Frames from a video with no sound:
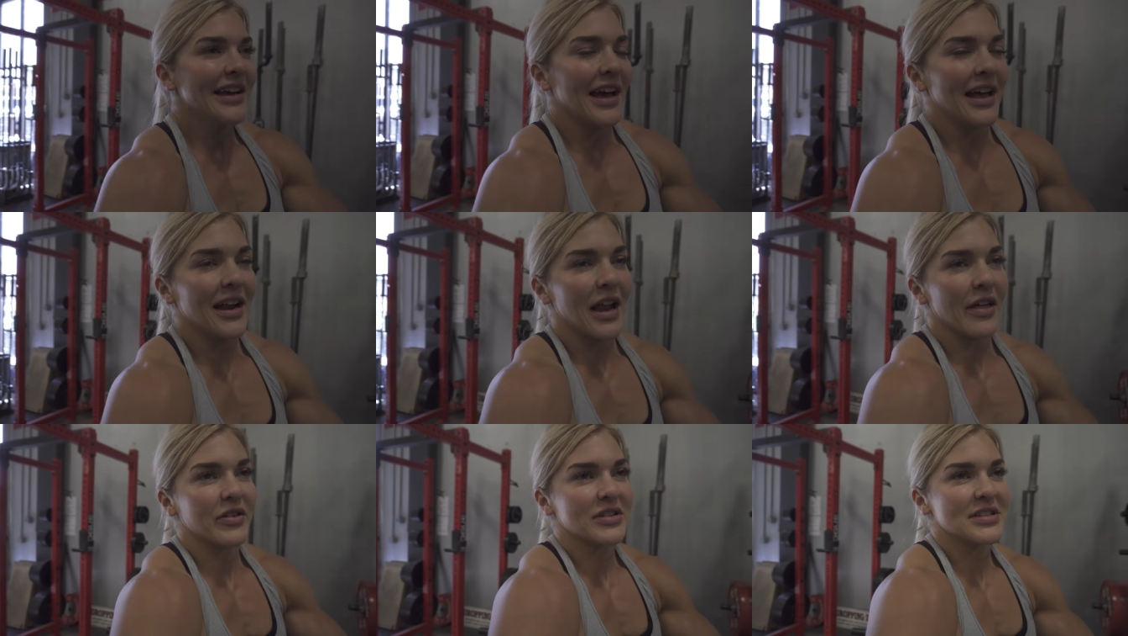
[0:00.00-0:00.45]

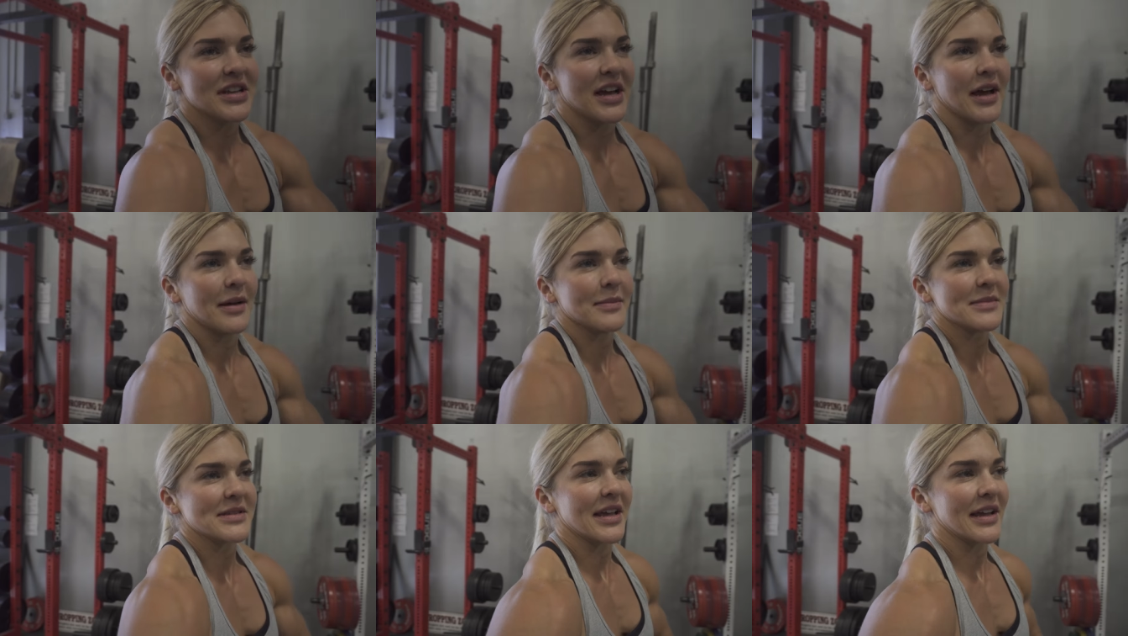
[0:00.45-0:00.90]
and other
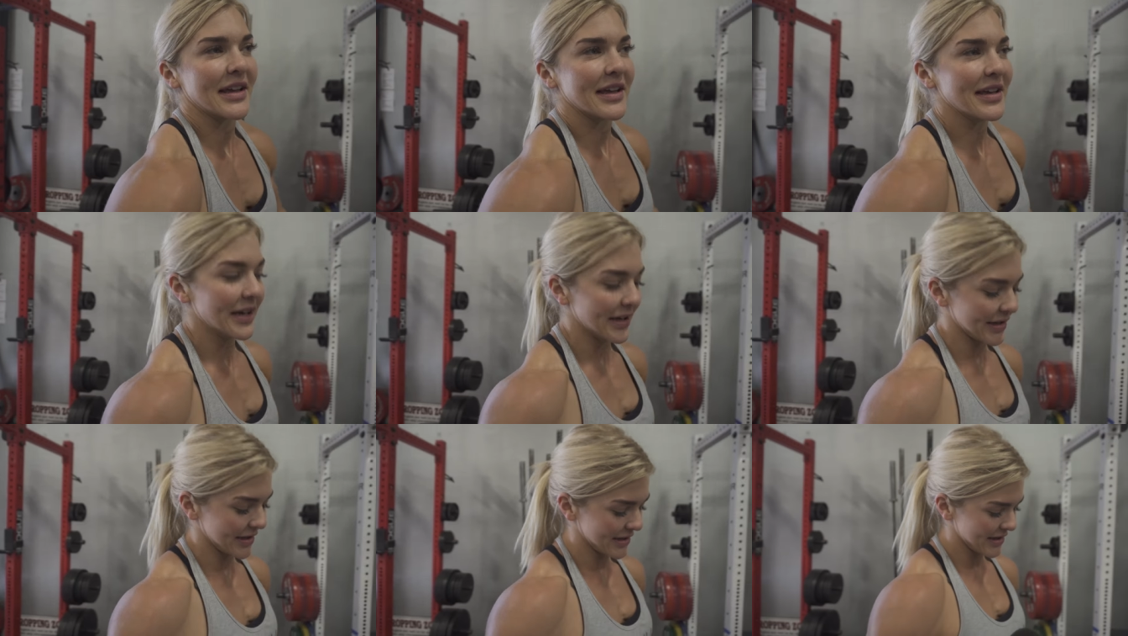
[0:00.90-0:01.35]
times like
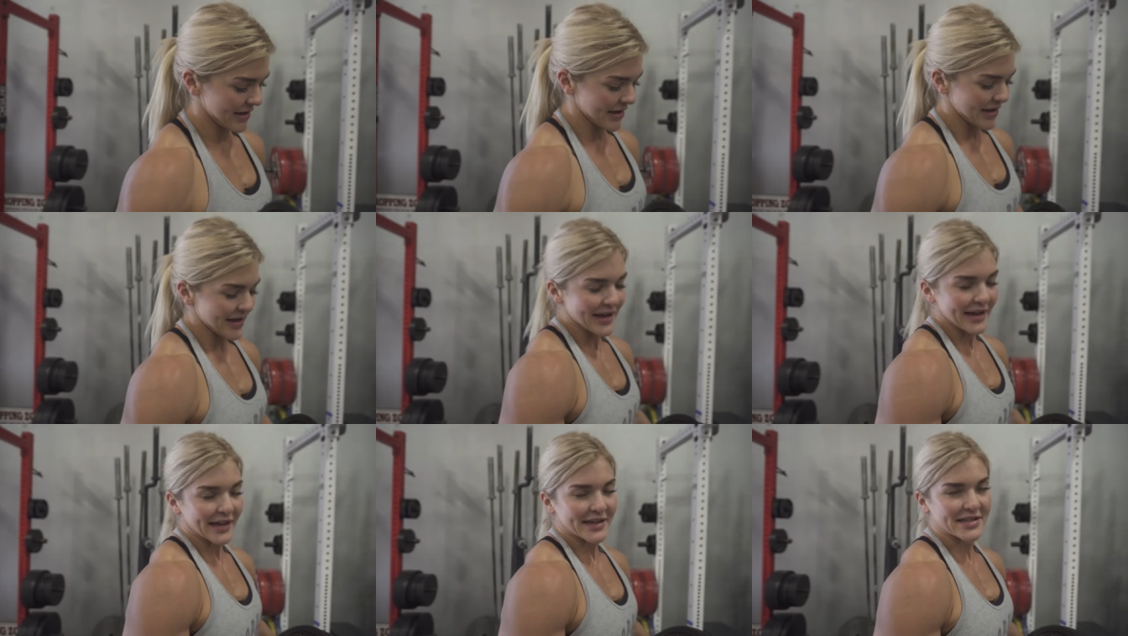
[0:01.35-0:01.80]

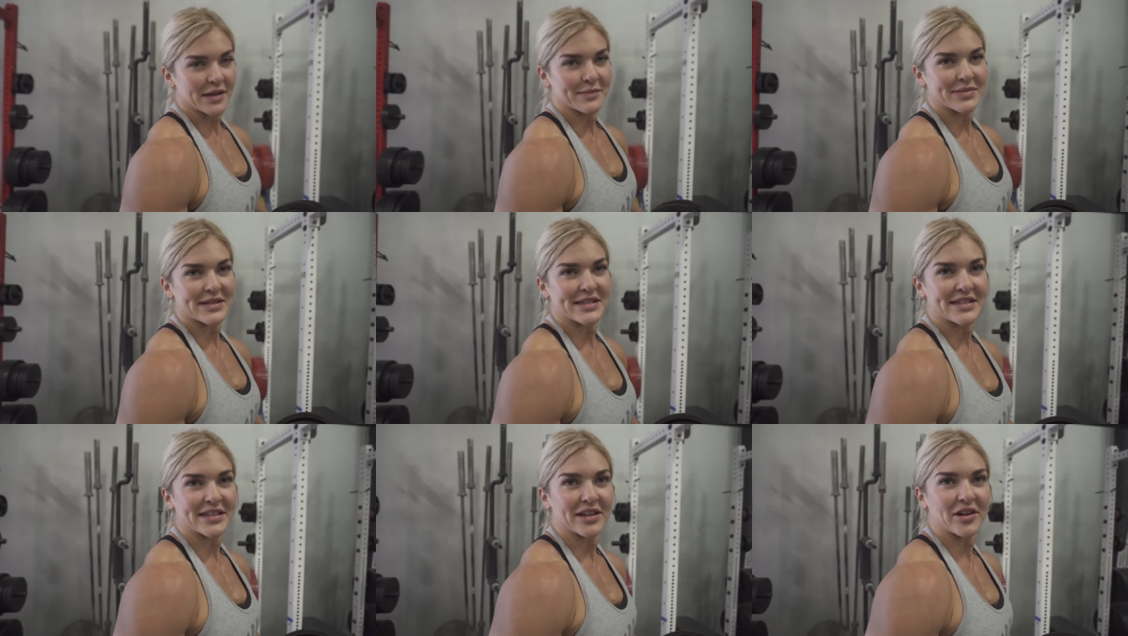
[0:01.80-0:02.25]
I'm
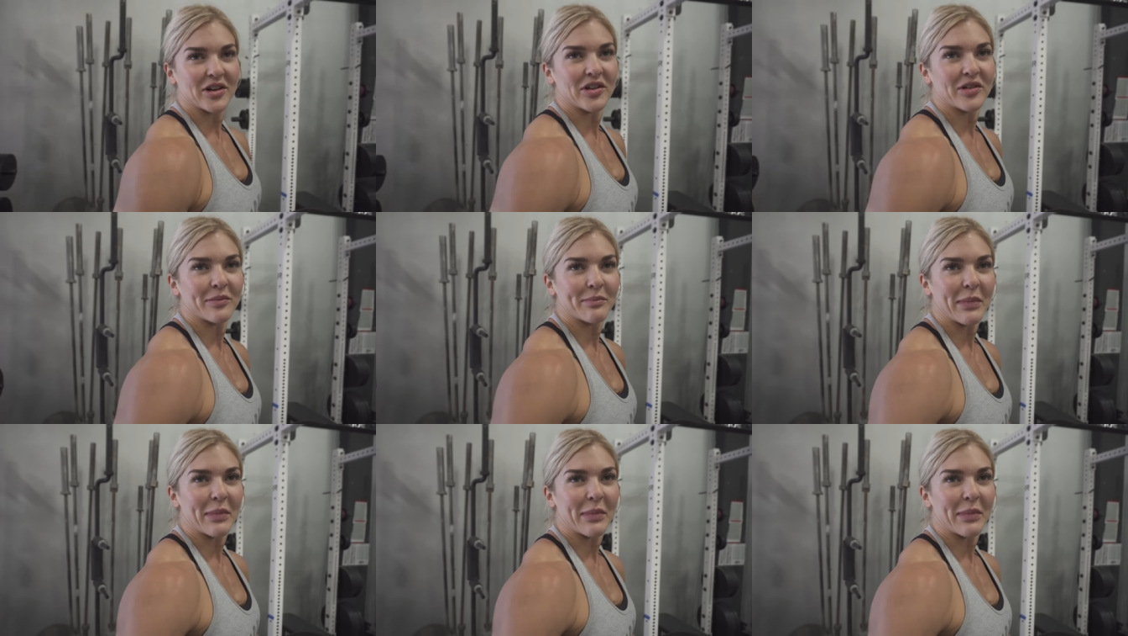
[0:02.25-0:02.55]
still,